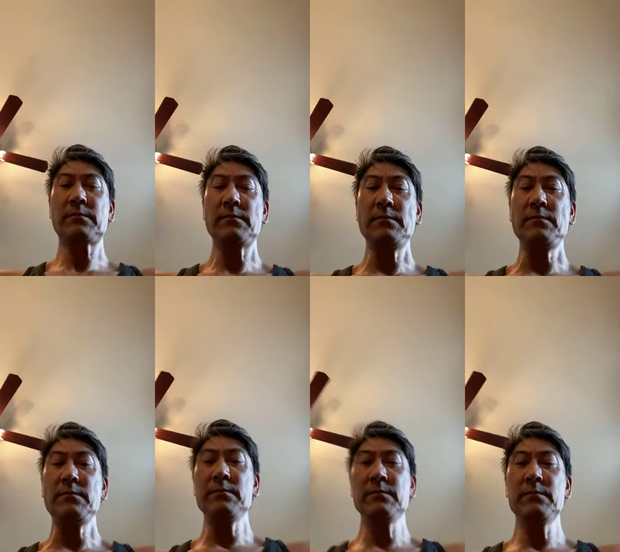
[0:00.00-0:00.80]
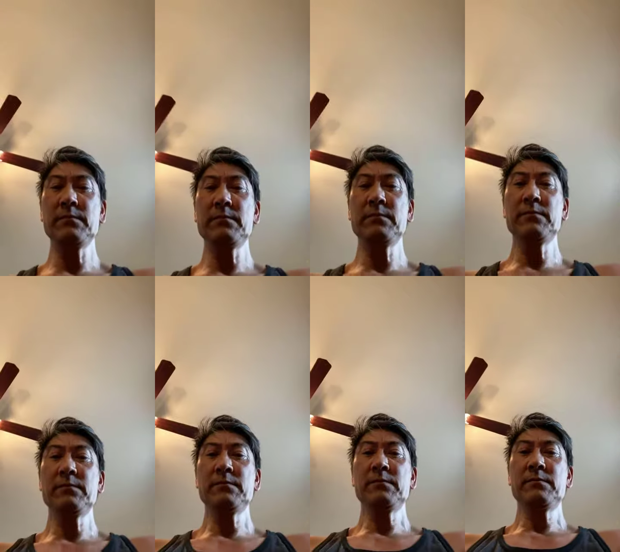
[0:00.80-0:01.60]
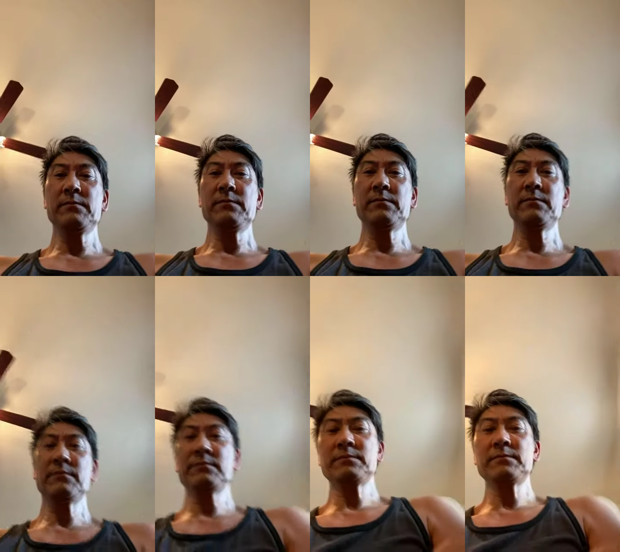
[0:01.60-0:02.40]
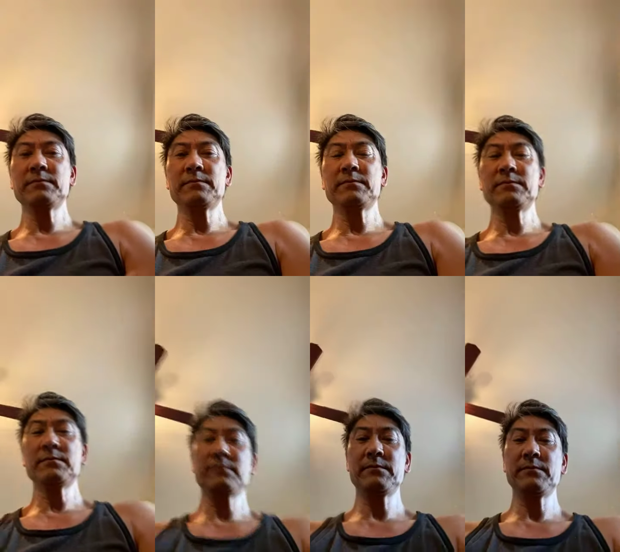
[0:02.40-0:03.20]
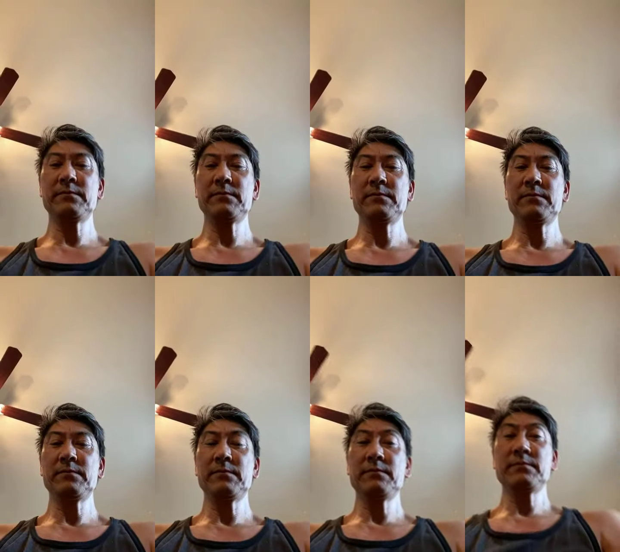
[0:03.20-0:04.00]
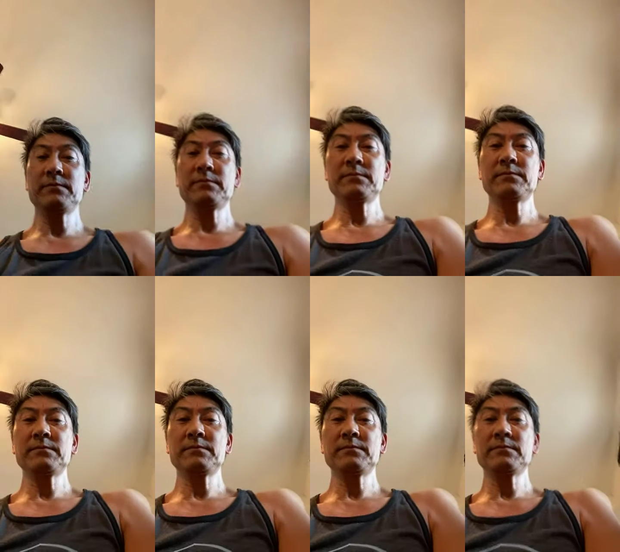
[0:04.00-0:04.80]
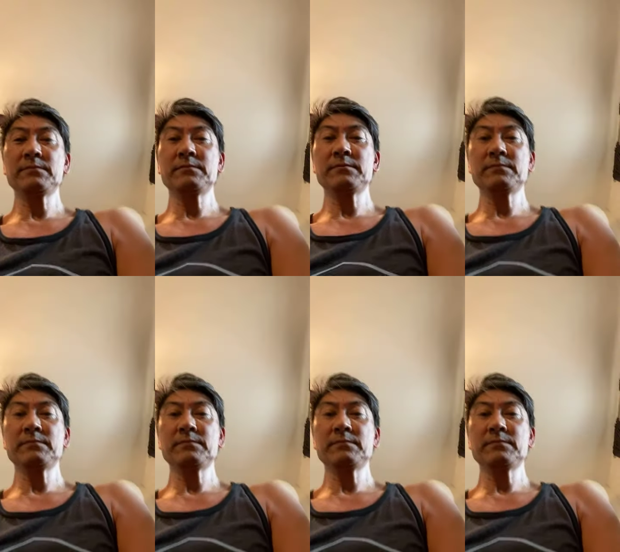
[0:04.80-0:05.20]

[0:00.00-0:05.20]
No one is speaking in this clip.